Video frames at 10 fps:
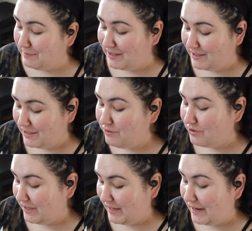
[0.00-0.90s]
because
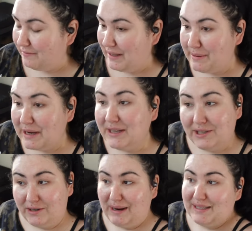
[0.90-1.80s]
usually I
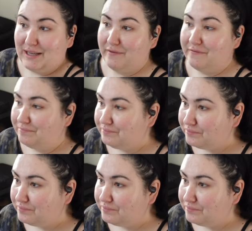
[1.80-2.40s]
consider myself